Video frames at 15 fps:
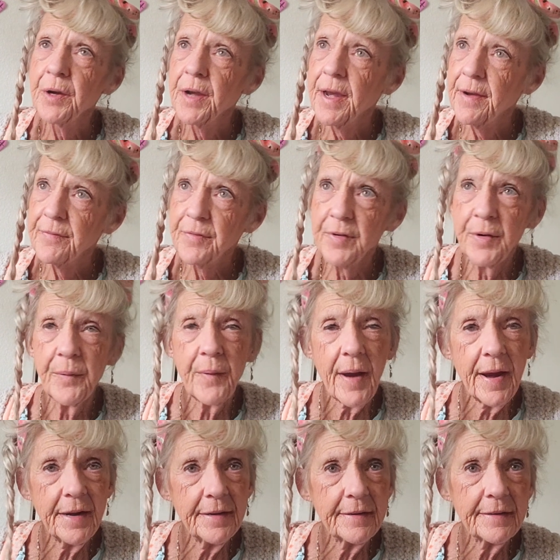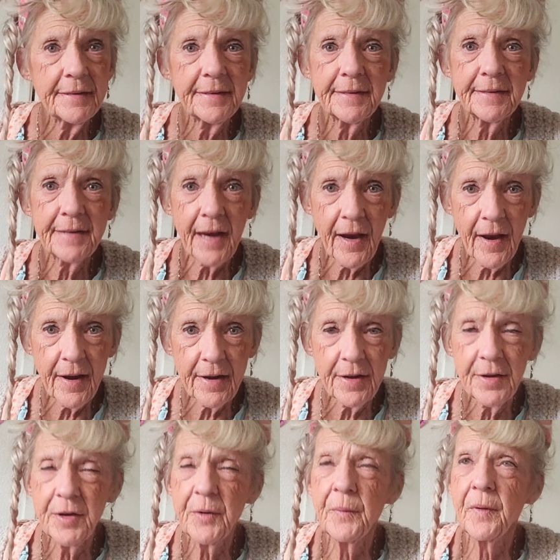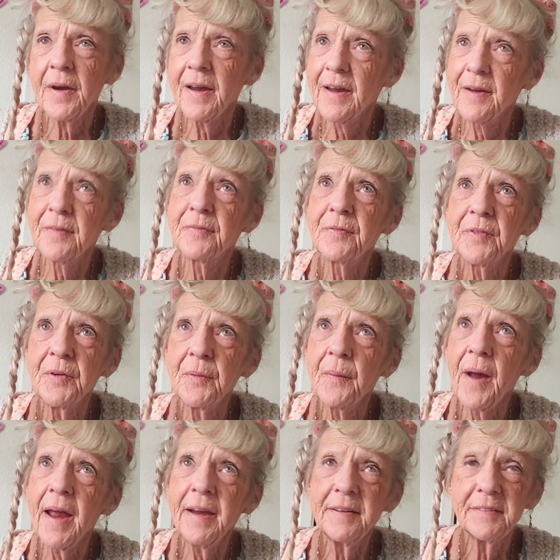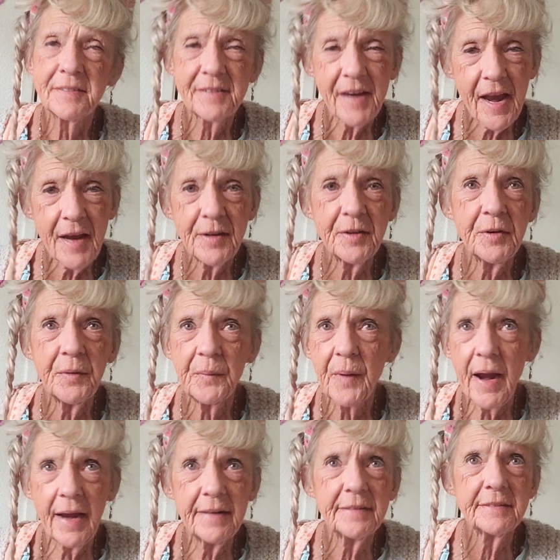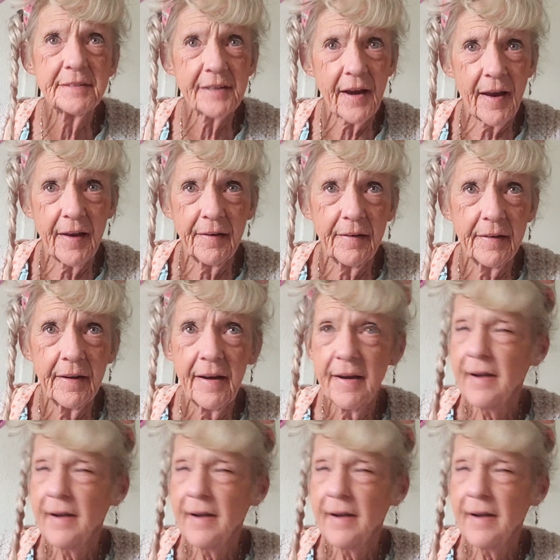If you ain't dead, you ain't done.